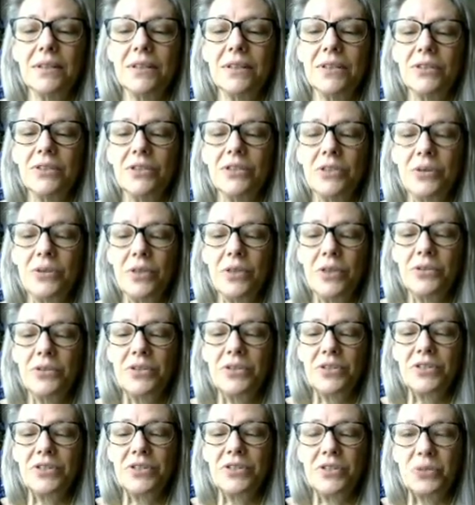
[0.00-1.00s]
So there's
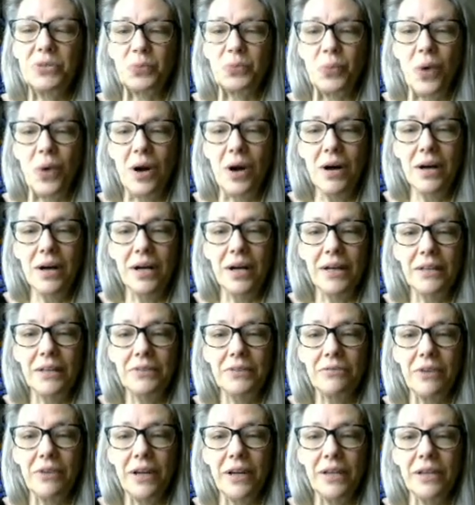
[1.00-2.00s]
a swan
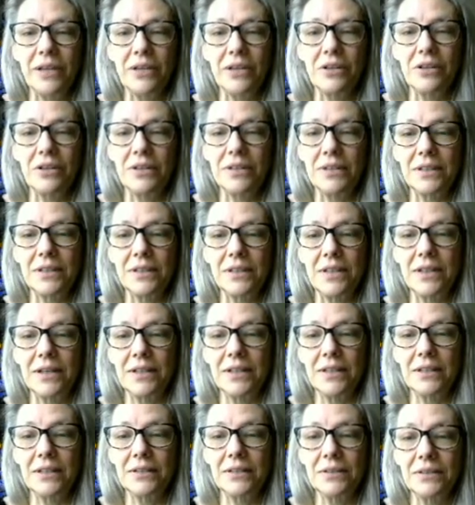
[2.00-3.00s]
riding on the
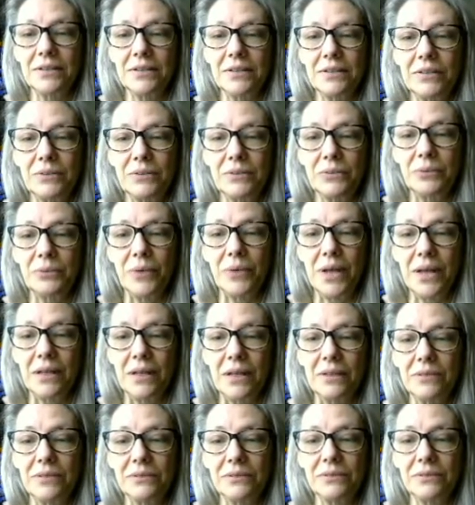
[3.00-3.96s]
lion. Wow.